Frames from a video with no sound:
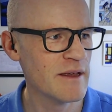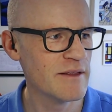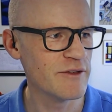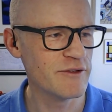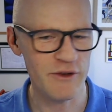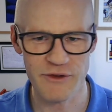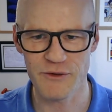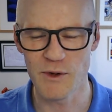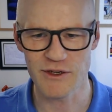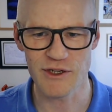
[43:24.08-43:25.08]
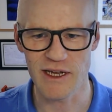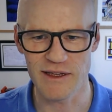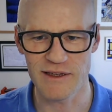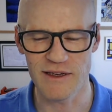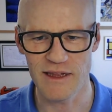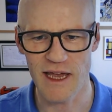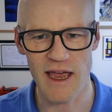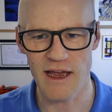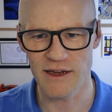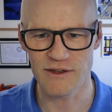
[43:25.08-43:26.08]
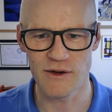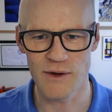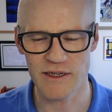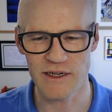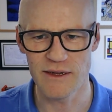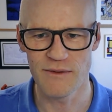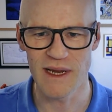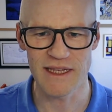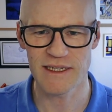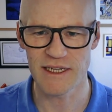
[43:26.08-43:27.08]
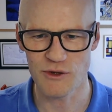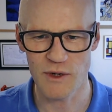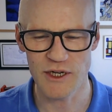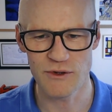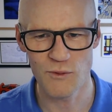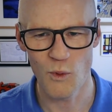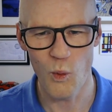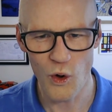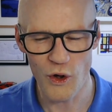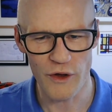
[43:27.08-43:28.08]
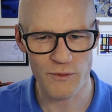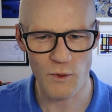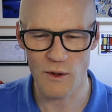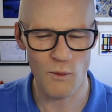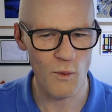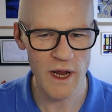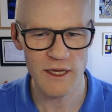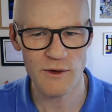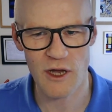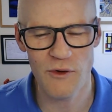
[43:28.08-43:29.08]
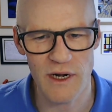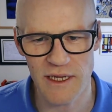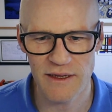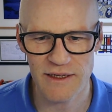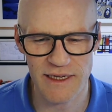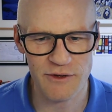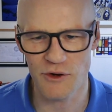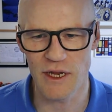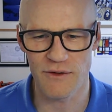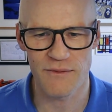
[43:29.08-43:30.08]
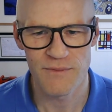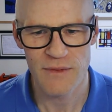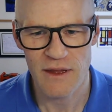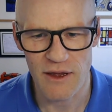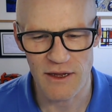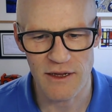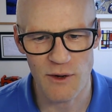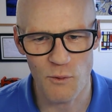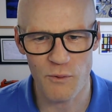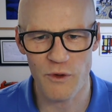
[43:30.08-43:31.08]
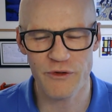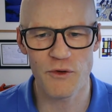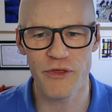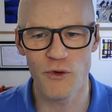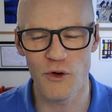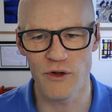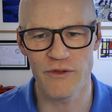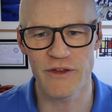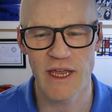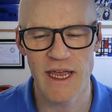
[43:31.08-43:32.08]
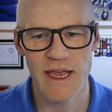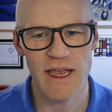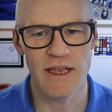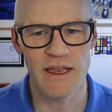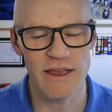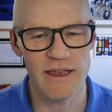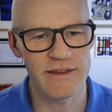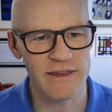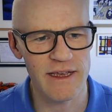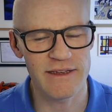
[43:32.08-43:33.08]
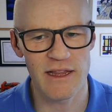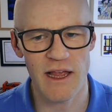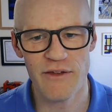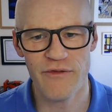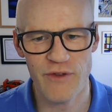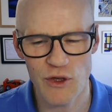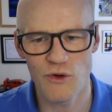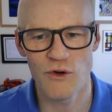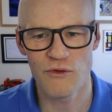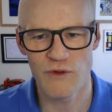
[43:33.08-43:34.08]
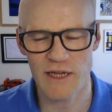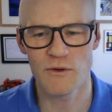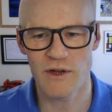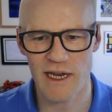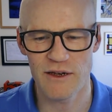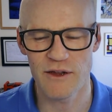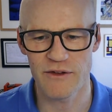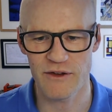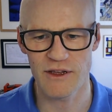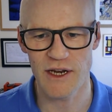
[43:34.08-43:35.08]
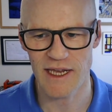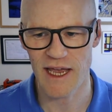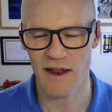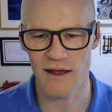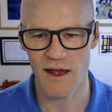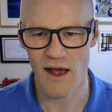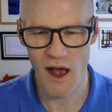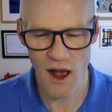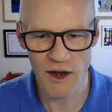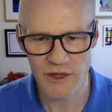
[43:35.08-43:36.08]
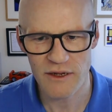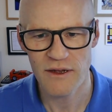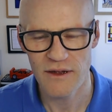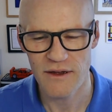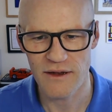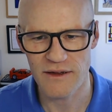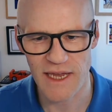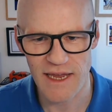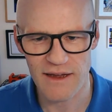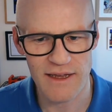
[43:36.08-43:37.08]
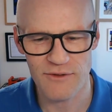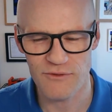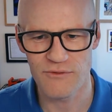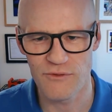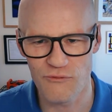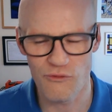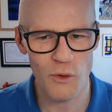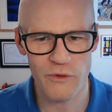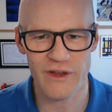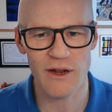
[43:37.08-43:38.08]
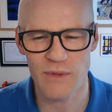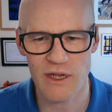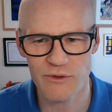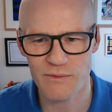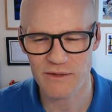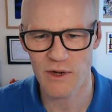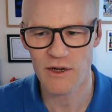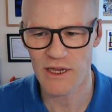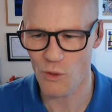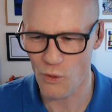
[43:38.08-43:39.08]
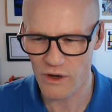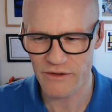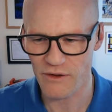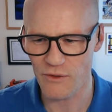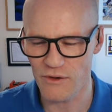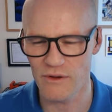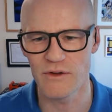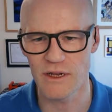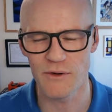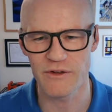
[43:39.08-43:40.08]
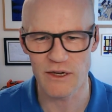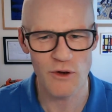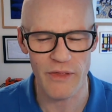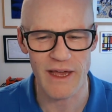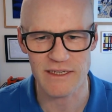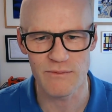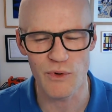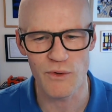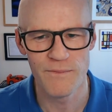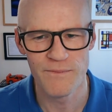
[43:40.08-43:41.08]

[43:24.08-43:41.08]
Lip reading: there's just as much chance that AI is going to actually make the situation worse. Where do you currently sit on it? You know, what's your thought of this? Is life for your radical candidates going to get harder as AI rolls out and becomes mass market, or is it not that simple?